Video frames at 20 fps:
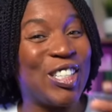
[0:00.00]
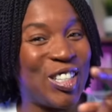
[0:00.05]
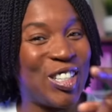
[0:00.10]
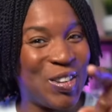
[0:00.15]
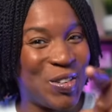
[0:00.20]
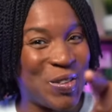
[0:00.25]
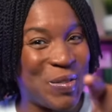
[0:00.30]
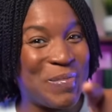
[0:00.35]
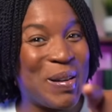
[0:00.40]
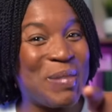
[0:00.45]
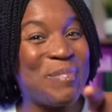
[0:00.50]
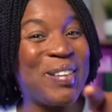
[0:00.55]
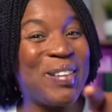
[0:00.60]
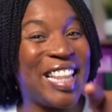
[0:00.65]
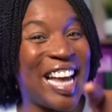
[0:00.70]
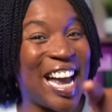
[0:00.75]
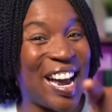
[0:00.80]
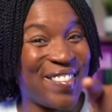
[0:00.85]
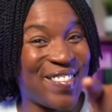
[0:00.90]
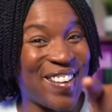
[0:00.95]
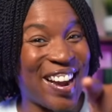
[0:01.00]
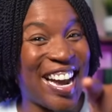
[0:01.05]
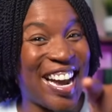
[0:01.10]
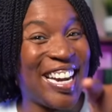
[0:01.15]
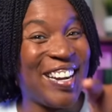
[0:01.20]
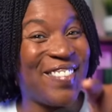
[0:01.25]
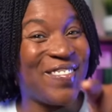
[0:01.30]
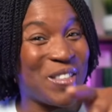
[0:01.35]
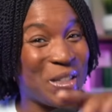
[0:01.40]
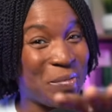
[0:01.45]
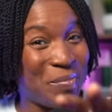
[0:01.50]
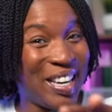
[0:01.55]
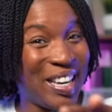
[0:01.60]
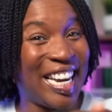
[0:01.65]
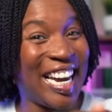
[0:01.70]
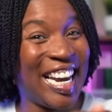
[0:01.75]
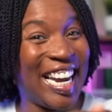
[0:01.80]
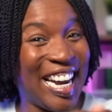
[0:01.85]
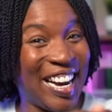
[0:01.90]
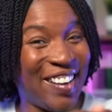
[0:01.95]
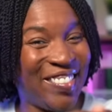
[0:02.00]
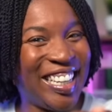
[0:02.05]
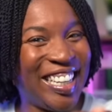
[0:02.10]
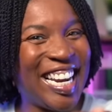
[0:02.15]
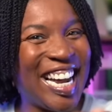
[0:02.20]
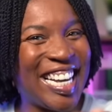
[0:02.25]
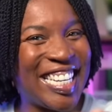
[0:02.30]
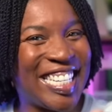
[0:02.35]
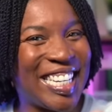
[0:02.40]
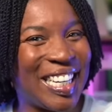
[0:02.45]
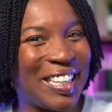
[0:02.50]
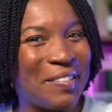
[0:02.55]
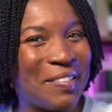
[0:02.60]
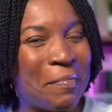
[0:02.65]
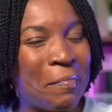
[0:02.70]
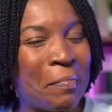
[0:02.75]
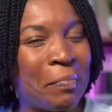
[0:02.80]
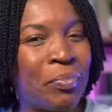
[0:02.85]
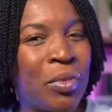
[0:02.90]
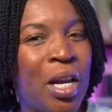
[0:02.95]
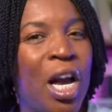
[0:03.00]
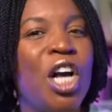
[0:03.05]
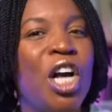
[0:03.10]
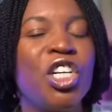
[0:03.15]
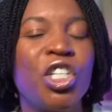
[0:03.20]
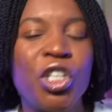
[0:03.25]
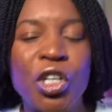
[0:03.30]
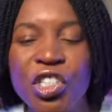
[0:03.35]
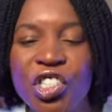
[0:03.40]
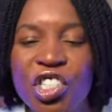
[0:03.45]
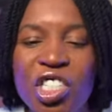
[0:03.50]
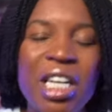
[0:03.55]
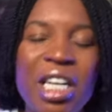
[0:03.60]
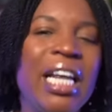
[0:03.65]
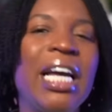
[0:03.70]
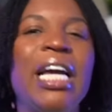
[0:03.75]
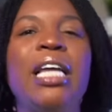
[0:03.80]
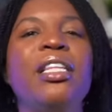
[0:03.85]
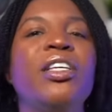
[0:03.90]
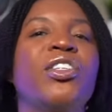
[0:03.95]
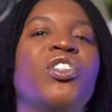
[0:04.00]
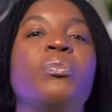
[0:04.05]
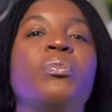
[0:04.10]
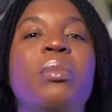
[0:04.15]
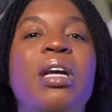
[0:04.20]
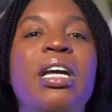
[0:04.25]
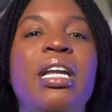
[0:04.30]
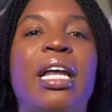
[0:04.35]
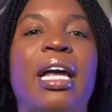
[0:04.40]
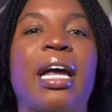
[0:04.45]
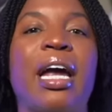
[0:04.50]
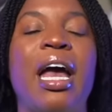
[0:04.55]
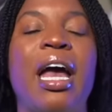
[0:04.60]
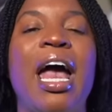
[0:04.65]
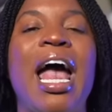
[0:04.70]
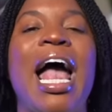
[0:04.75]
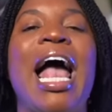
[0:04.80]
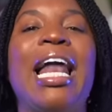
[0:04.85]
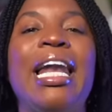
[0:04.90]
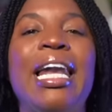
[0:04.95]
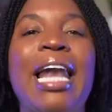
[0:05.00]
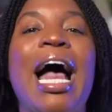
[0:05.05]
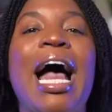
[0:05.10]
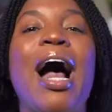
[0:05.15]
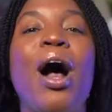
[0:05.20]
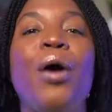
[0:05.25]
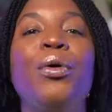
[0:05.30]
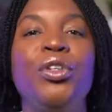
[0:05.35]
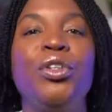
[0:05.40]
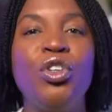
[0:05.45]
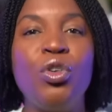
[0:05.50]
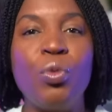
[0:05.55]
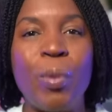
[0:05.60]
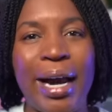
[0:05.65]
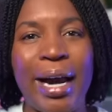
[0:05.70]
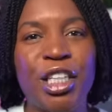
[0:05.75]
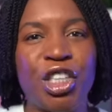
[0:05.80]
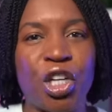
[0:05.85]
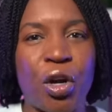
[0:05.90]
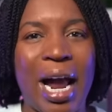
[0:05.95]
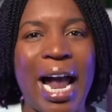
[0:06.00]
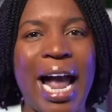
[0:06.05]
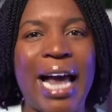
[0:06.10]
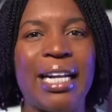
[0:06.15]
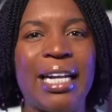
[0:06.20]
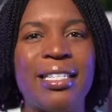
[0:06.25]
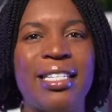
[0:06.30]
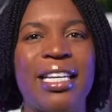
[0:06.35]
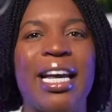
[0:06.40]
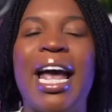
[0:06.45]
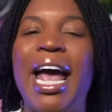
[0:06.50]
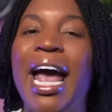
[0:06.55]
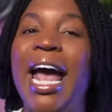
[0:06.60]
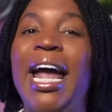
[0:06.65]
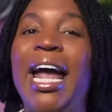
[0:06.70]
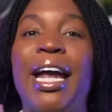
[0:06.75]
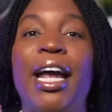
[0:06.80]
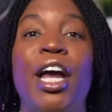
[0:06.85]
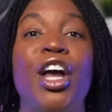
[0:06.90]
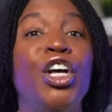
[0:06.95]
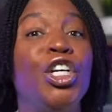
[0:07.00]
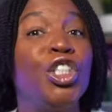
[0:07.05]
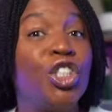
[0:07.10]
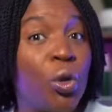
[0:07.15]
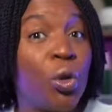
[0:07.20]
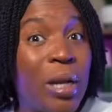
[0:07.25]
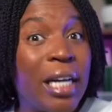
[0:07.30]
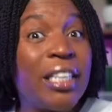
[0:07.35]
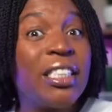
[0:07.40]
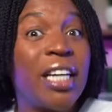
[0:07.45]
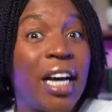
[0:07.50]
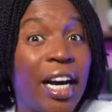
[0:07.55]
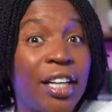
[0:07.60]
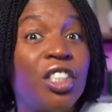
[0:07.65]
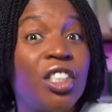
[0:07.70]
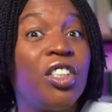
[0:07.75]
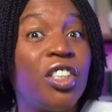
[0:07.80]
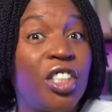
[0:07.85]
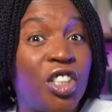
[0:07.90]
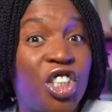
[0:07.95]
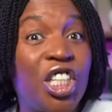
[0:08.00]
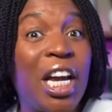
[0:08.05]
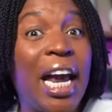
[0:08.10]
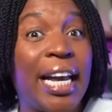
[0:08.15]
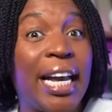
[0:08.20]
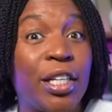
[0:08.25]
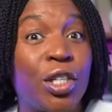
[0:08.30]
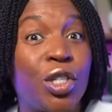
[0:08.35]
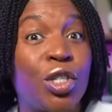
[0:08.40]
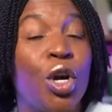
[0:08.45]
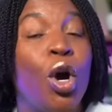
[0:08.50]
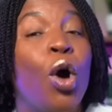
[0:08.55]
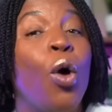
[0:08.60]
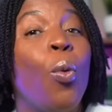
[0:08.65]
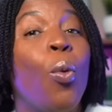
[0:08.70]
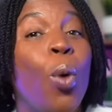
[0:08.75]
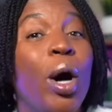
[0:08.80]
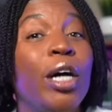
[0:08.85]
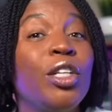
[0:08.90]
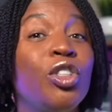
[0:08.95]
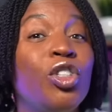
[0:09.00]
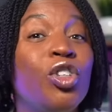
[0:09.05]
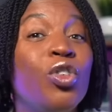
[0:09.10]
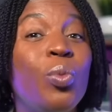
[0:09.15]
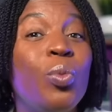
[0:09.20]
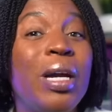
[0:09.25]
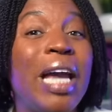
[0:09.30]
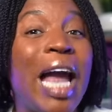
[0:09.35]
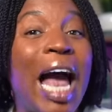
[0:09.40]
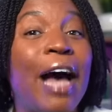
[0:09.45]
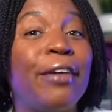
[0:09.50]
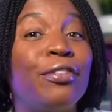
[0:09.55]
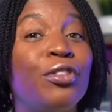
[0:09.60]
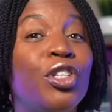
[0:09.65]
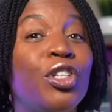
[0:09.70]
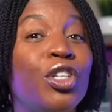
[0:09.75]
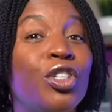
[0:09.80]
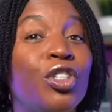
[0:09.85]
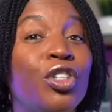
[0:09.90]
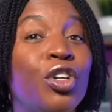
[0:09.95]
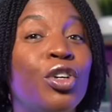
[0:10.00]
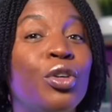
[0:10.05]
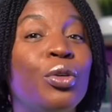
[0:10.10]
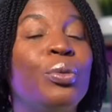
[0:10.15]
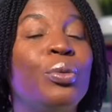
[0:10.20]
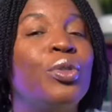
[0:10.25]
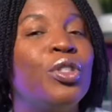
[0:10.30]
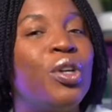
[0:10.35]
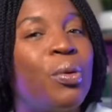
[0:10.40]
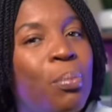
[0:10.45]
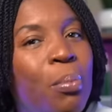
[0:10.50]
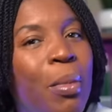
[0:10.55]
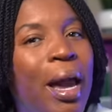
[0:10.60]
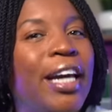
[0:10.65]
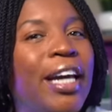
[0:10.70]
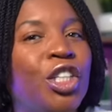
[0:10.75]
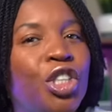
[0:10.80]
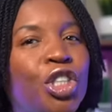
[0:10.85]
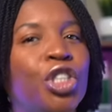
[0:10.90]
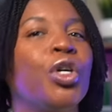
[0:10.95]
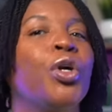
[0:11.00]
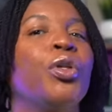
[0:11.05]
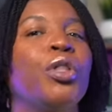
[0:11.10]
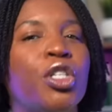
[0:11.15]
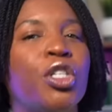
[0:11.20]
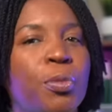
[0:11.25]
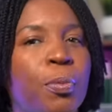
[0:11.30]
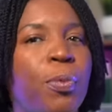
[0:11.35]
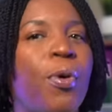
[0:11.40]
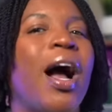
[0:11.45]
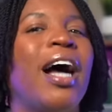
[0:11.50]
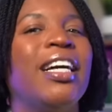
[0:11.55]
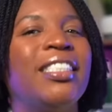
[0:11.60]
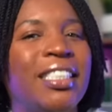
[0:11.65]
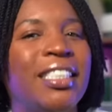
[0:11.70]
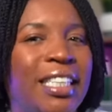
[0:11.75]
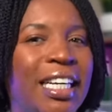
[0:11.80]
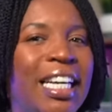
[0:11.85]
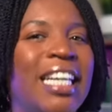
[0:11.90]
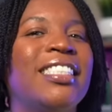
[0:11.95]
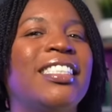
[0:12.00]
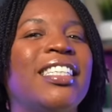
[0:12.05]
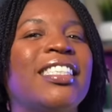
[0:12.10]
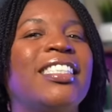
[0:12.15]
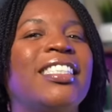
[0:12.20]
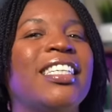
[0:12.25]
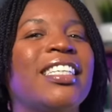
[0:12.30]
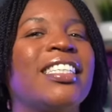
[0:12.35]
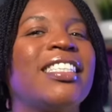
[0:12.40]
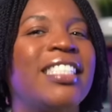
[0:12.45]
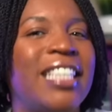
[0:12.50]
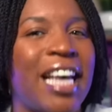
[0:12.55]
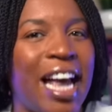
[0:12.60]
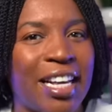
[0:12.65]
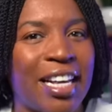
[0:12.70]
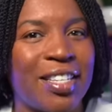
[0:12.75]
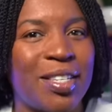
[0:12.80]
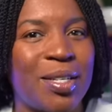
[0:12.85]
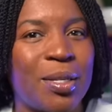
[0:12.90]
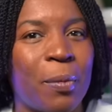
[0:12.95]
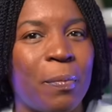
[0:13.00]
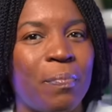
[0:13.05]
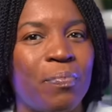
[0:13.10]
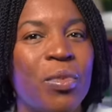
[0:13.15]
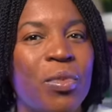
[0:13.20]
You remember that, right? From the beginning of the lesson. So you're sitting in this meeting, and now you raise your hand and say, Hey, so let's cut to the chase. What do we have to do to make sure this project is a success?